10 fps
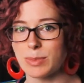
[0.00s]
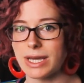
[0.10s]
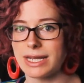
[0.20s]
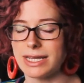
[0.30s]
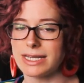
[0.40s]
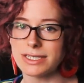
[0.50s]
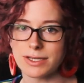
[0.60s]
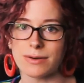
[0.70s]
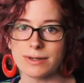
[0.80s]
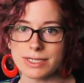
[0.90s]
but it is
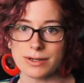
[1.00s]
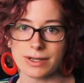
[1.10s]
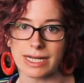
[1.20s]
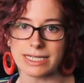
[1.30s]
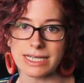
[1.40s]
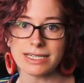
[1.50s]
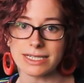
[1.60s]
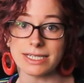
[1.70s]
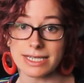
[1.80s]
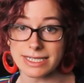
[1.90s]
always a good idea to
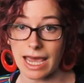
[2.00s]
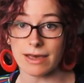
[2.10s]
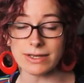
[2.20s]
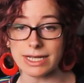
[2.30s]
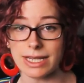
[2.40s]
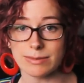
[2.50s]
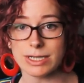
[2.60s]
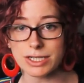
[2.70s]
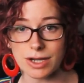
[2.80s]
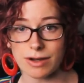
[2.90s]
just have an
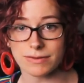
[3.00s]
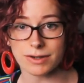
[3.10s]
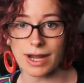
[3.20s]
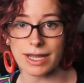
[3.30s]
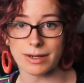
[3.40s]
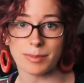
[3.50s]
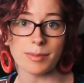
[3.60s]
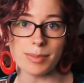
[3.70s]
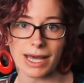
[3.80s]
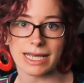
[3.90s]
image of your
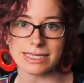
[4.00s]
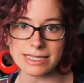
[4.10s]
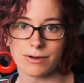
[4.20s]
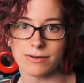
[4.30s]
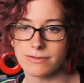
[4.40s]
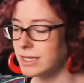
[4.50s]
item by itself.